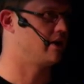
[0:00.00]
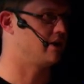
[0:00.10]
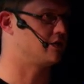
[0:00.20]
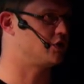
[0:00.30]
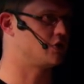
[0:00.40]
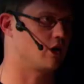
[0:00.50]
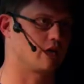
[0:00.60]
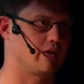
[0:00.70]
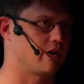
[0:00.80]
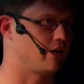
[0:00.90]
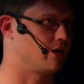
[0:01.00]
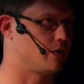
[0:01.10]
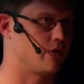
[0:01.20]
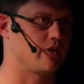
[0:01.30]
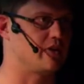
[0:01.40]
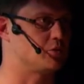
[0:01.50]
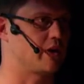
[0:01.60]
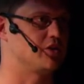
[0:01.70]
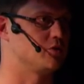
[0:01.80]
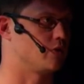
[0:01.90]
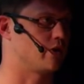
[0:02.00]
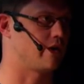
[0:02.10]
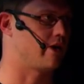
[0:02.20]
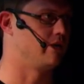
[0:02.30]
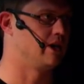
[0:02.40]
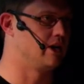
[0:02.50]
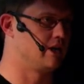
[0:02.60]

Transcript: And it's just not clear whether these prices will go down.